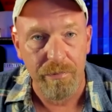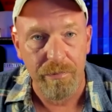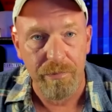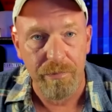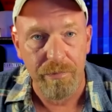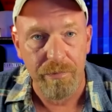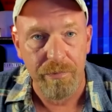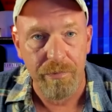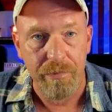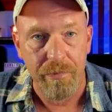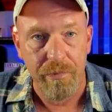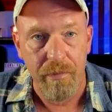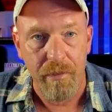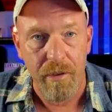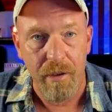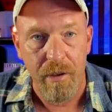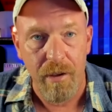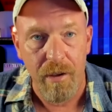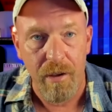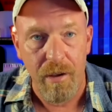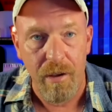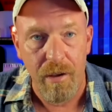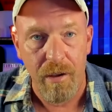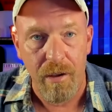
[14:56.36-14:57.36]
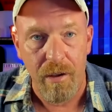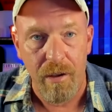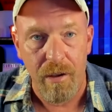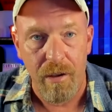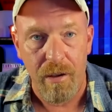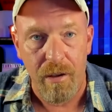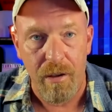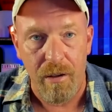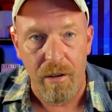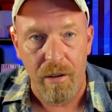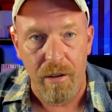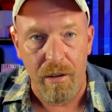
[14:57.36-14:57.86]

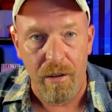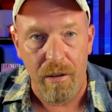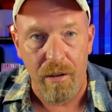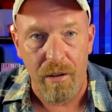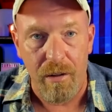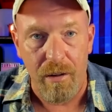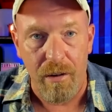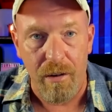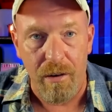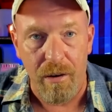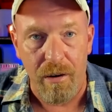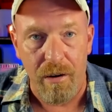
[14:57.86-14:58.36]
Nobody speaks.